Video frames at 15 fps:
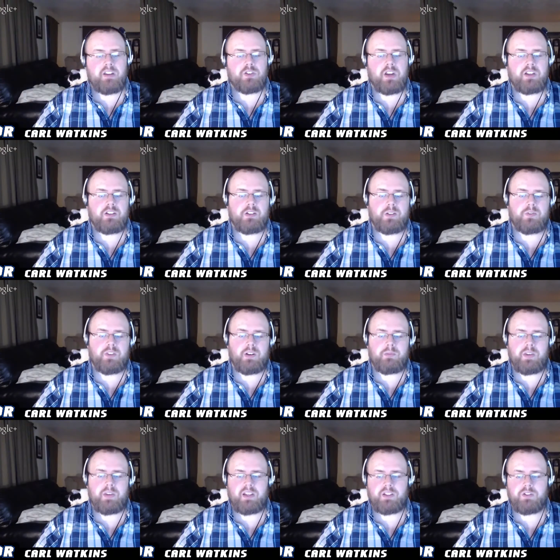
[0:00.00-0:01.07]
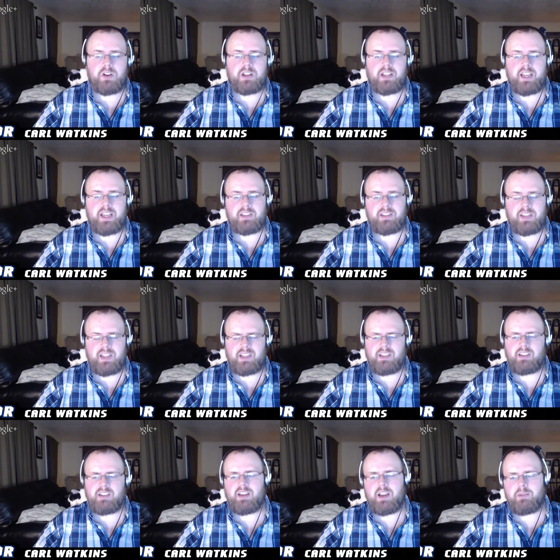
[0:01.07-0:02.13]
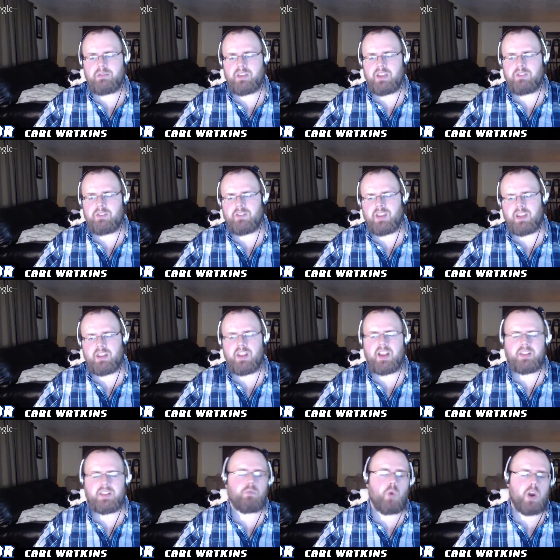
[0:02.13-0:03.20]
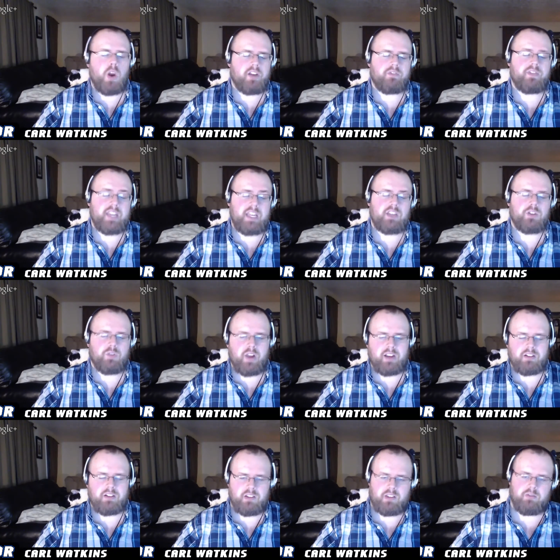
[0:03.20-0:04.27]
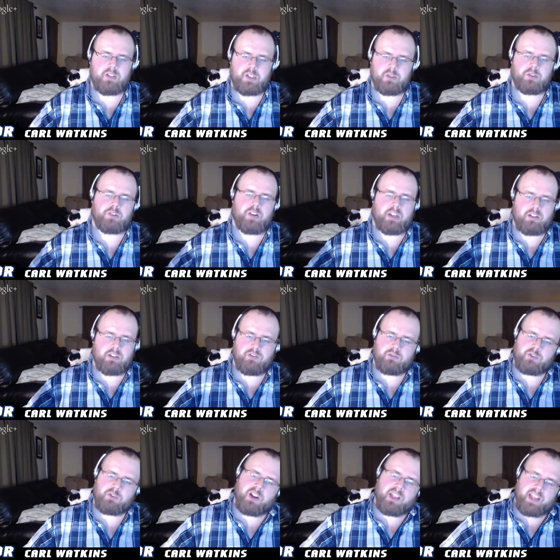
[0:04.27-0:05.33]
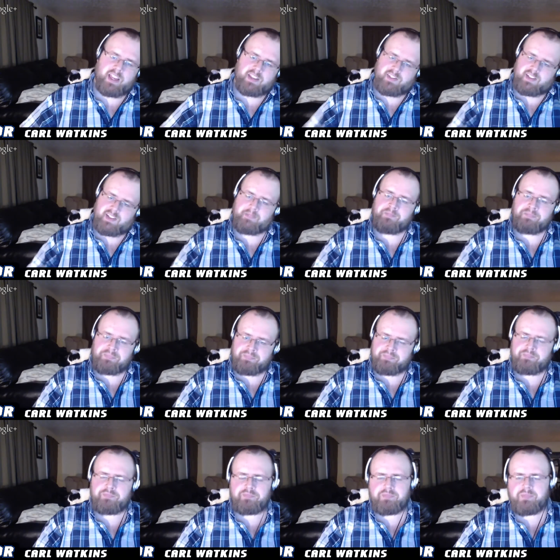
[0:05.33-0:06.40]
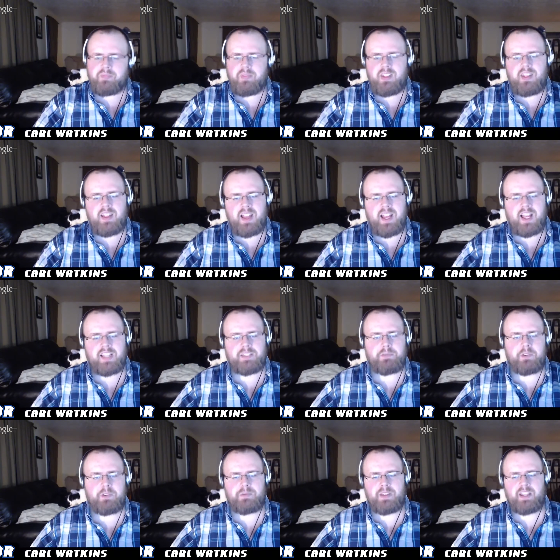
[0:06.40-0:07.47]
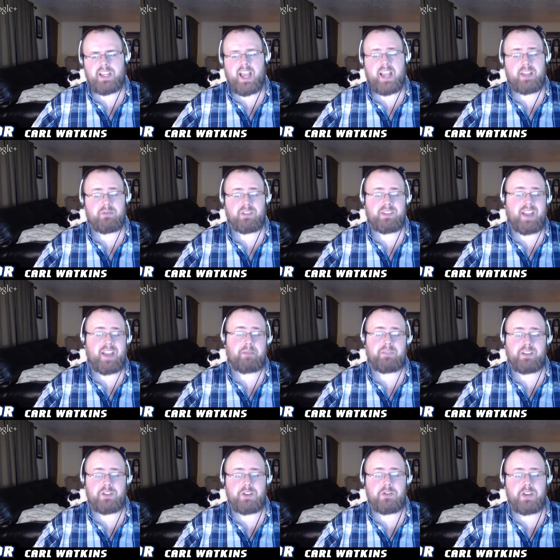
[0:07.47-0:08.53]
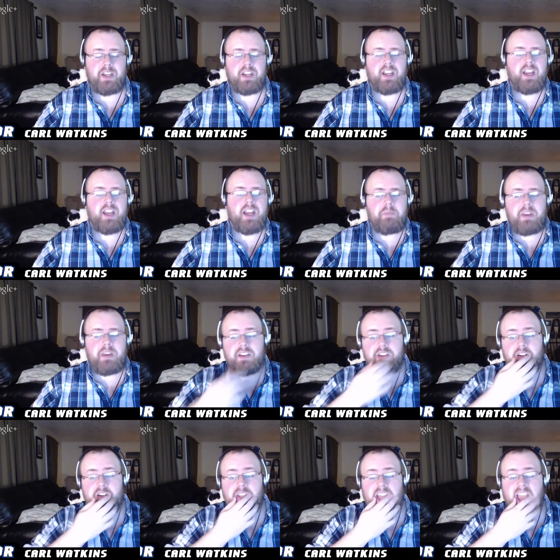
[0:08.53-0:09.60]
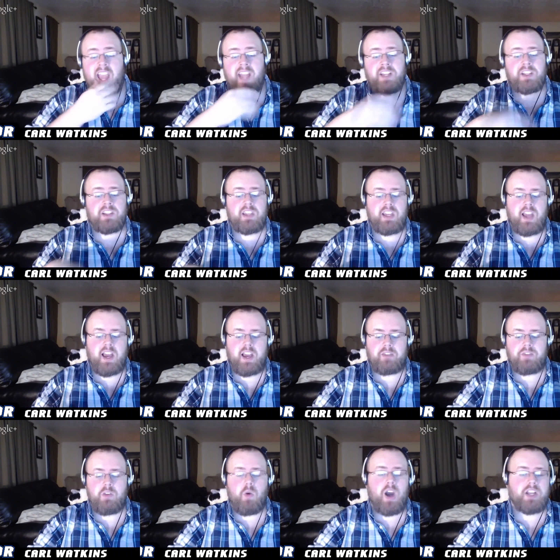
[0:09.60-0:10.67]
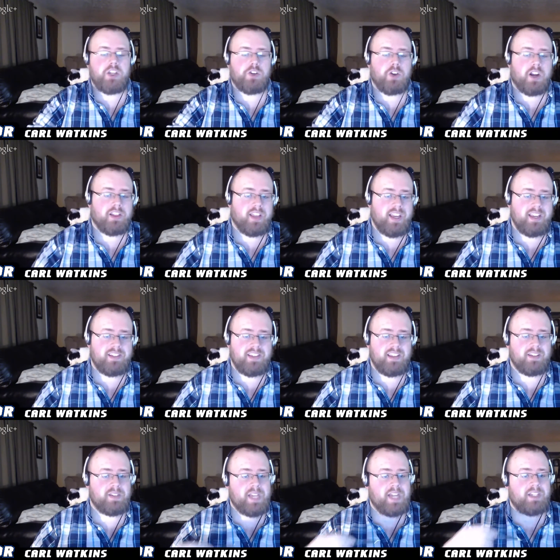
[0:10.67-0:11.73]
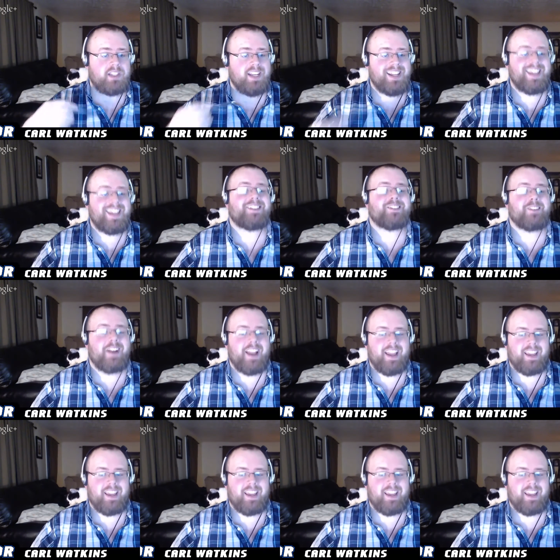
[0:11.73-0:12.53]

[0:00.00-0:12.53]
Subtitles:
of the directors from Tron Legacy, I believe. Like not one of the director, the original director from Tron Legacy. Is supposed to be the guy that was tapped to do it because there's actually, if you watch Tron Legacy, there's actually an Easter